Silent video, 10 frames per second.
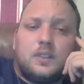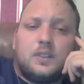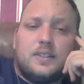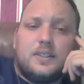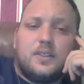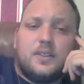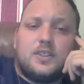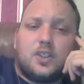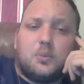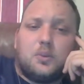Is there a
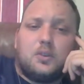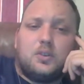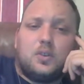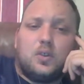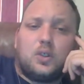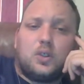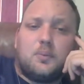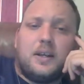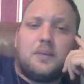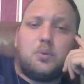terminal or
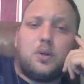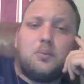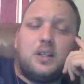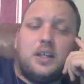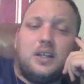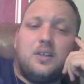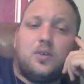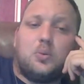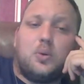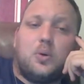command prompt in
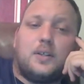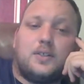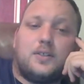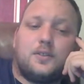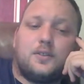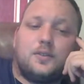Chrome OS?